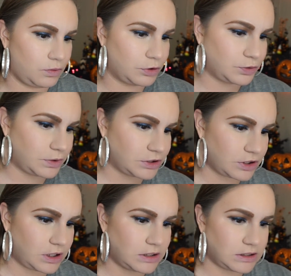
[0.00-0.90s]
which ones
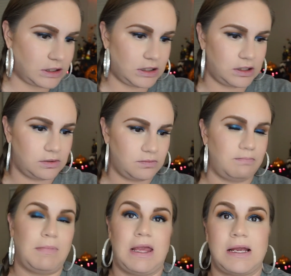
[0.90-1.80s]
are these in?
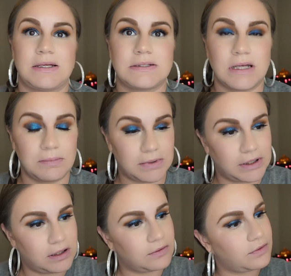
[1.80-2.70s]
Minx, I
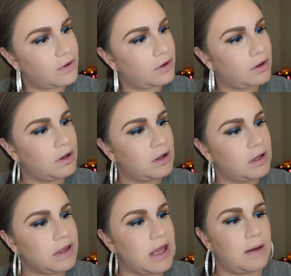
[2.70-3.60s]
believe.
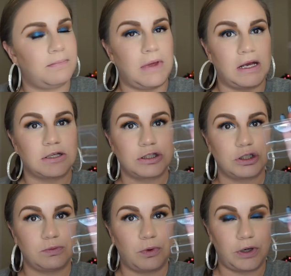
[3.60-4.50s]
Yeah, Minx
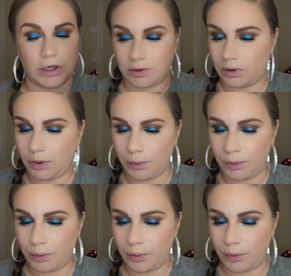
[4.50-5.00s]
2.0.